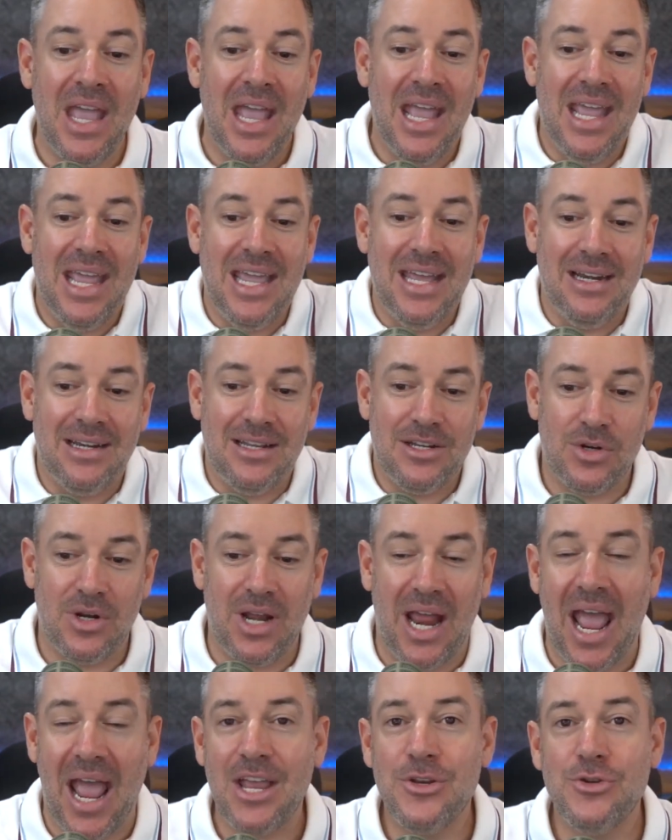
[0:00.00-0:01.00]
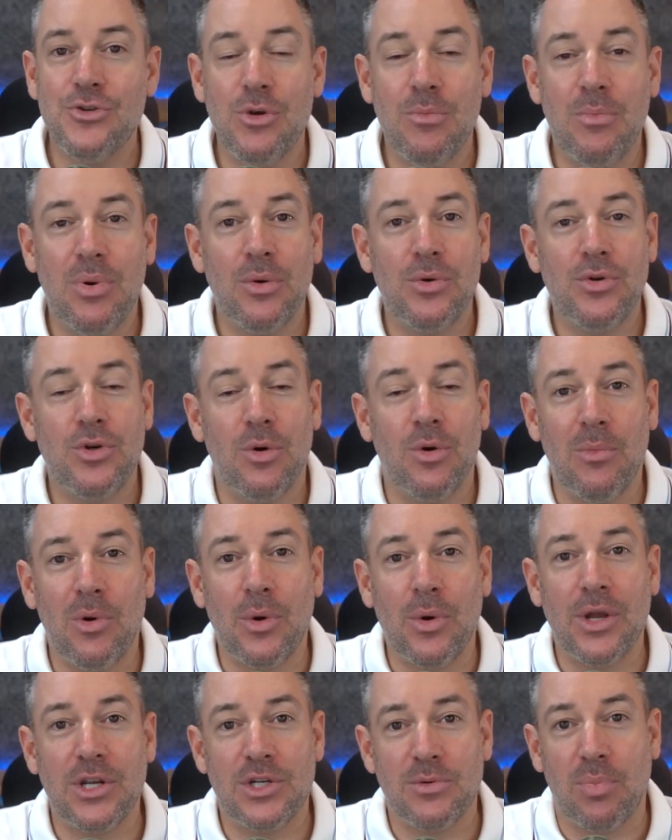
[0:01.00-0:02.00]
In addition, as you build your
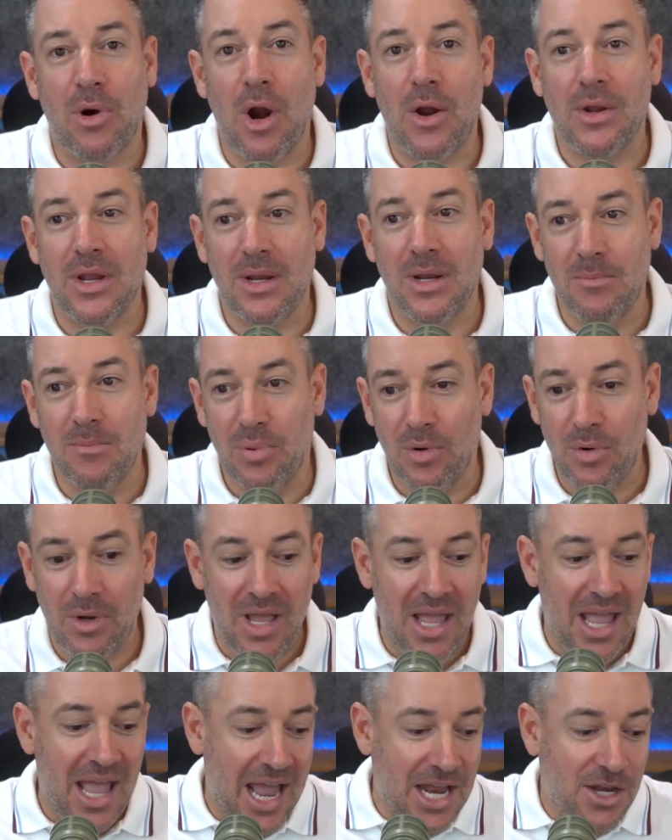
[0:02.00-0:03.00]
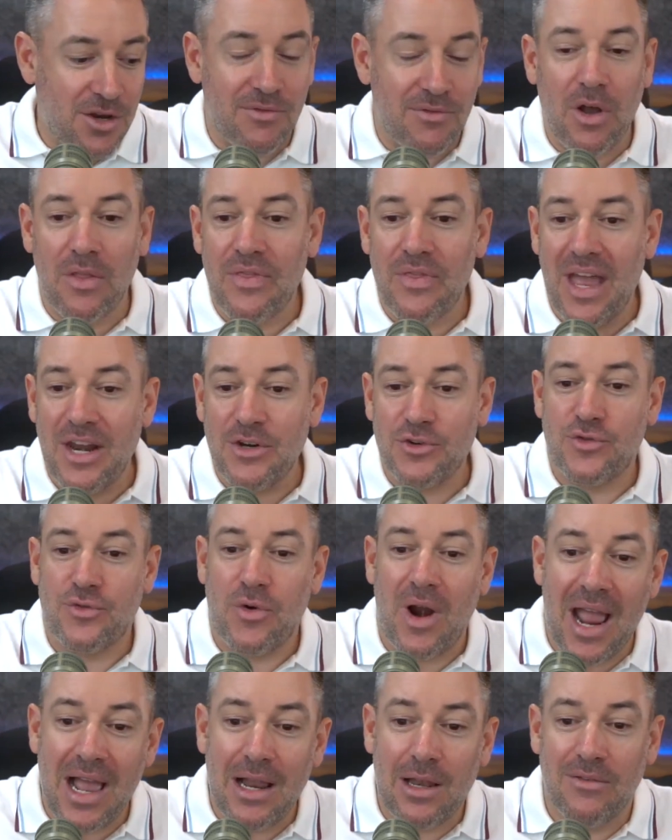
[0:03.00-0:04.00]
mortgage broking book and you've got that
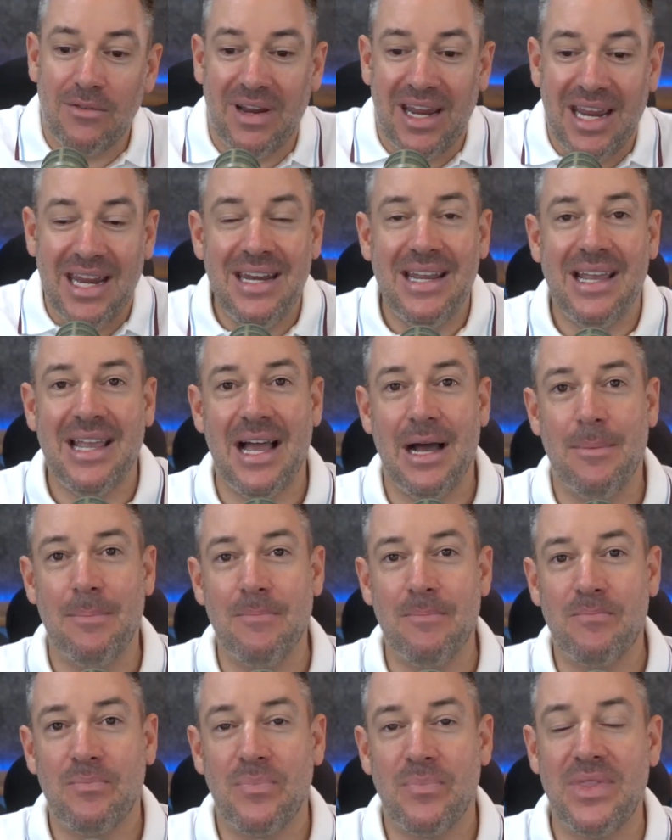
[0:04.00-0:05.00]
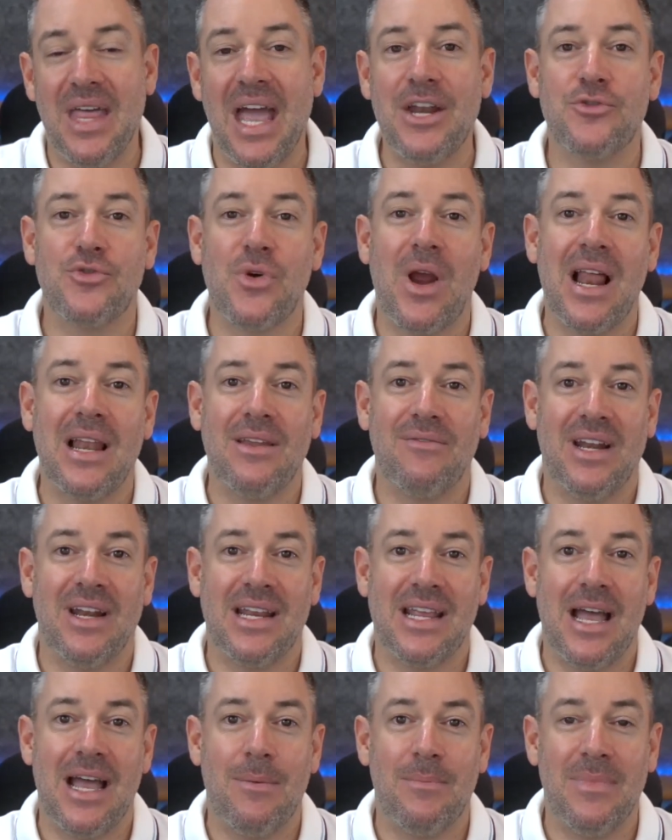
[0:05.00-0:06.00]
trail of income, that trail of
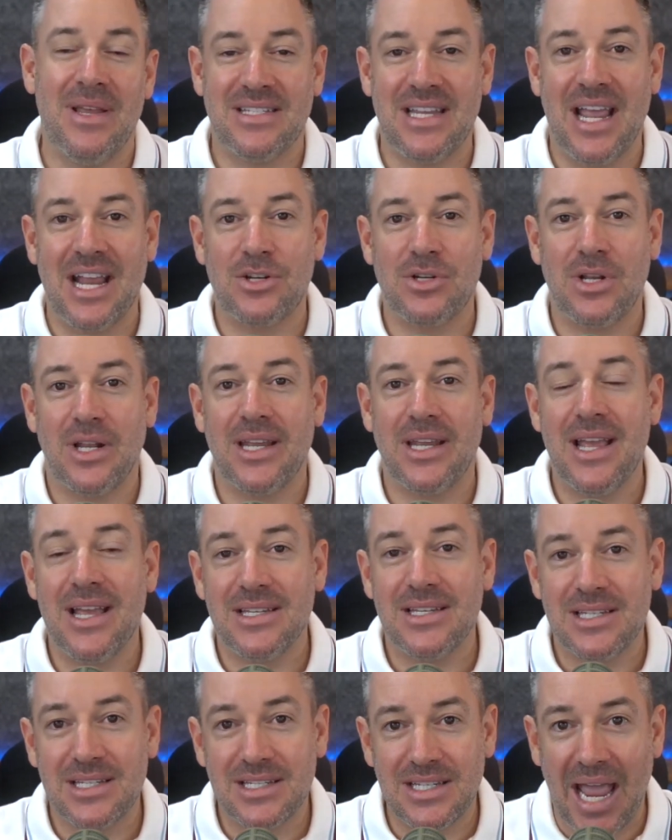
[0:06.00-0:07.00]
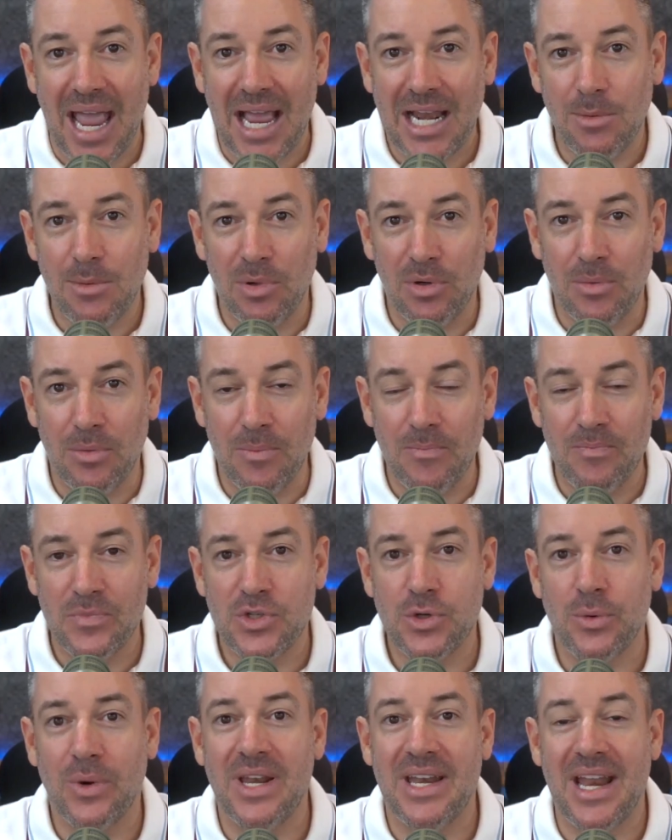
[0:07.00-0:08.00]
income is actually saleable
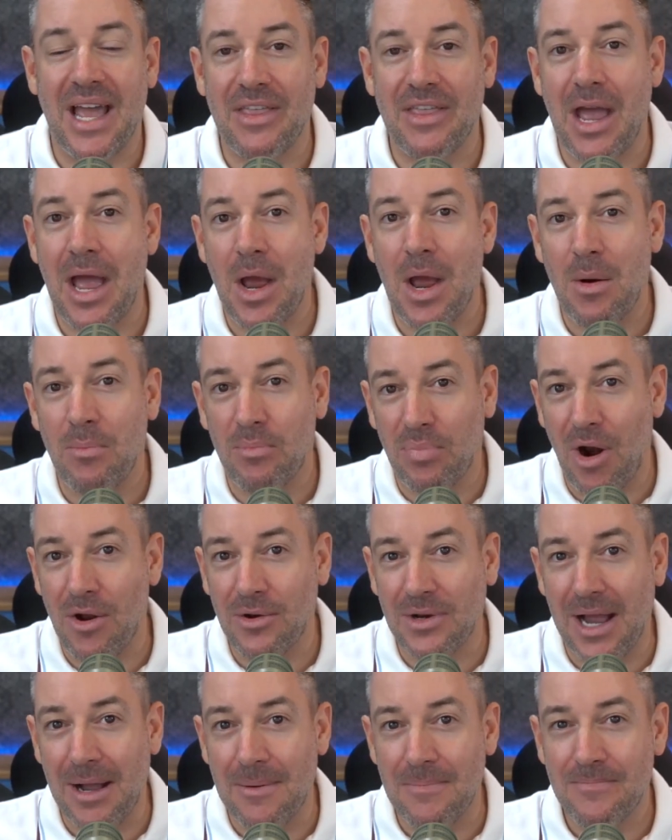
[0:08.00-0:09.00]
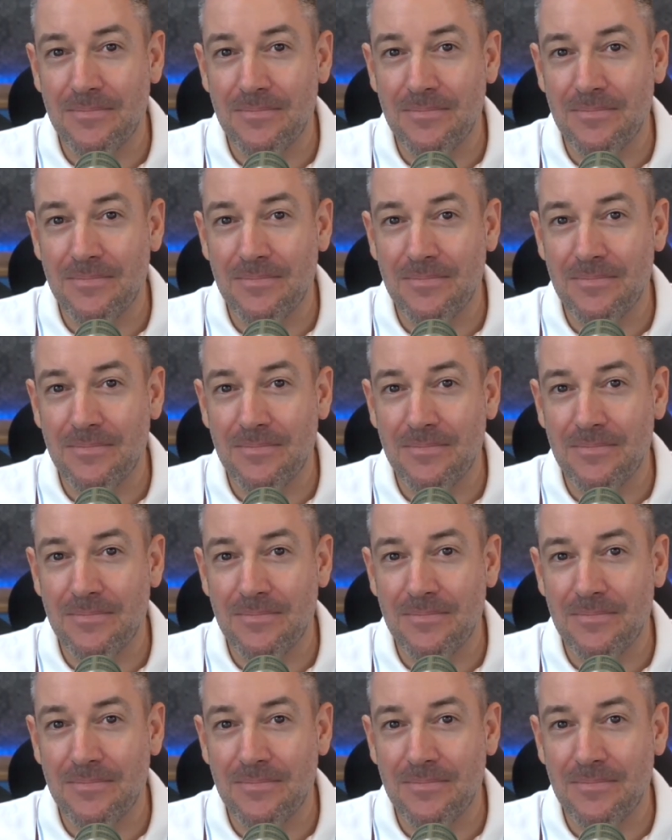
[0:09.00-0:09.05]
to another broker.